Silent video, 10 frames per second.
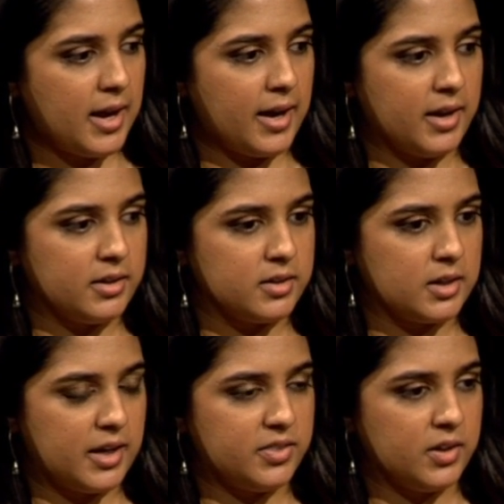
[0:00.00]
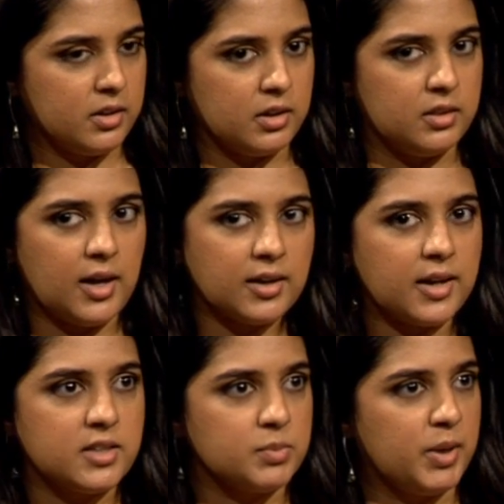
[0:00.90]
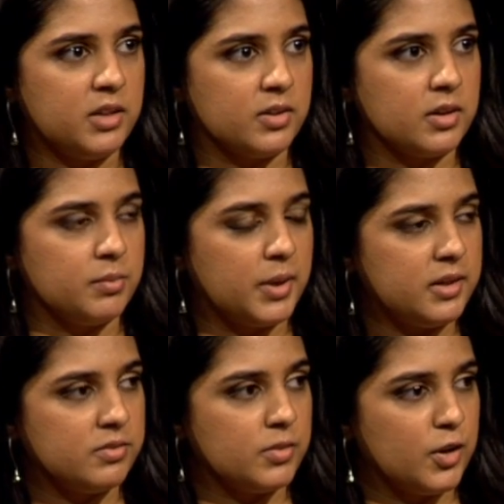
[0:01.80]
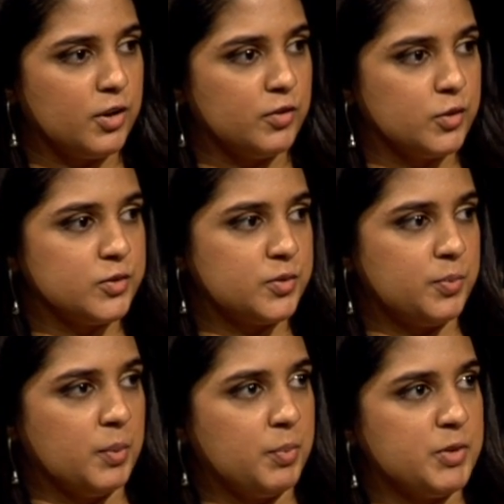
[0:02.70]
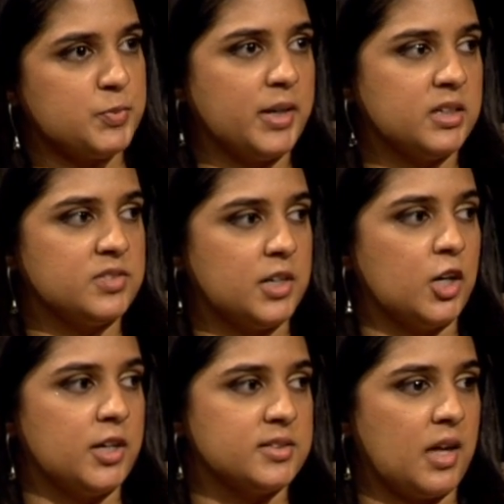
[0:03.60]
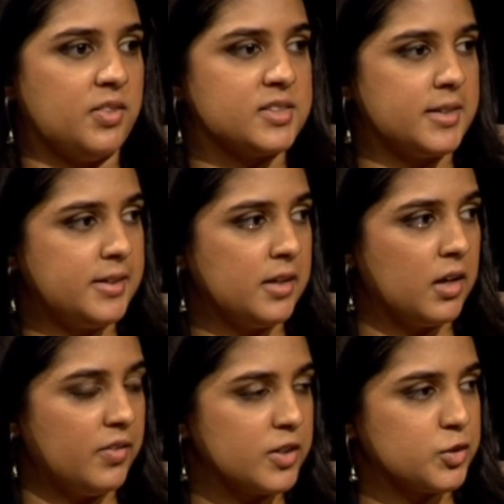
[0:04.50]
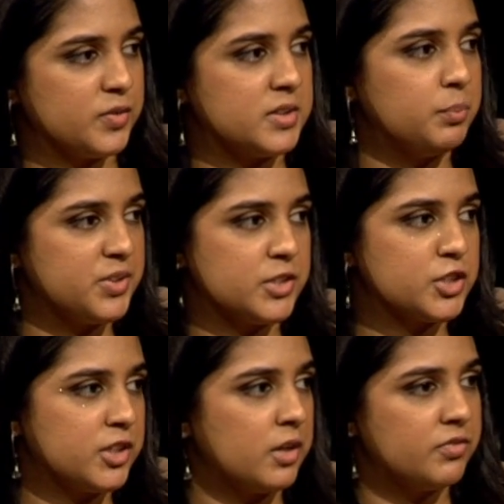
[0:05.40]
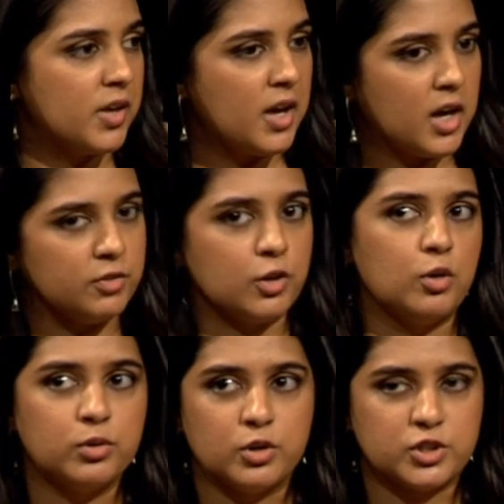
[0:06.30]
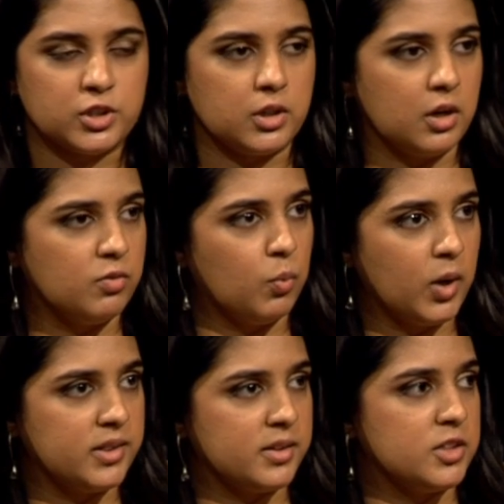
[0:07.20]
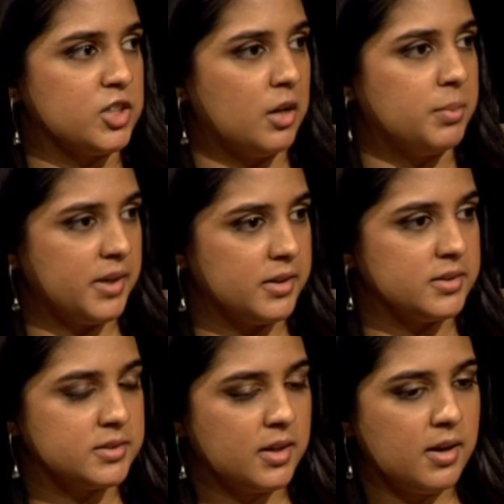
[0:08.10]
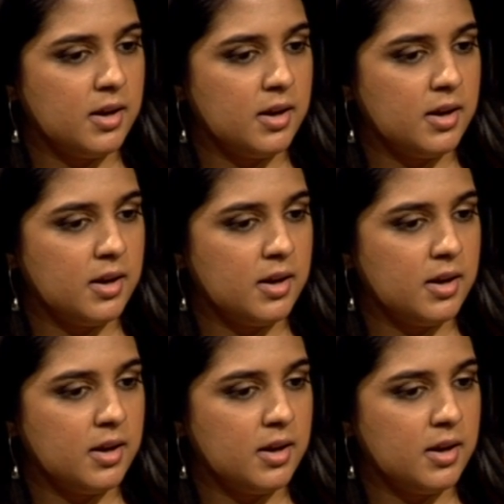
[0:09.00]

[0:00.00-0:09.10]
And I think in that case, many of the perspectives there is that this idea, that sort of this imposition of their own notion of what the hijab is.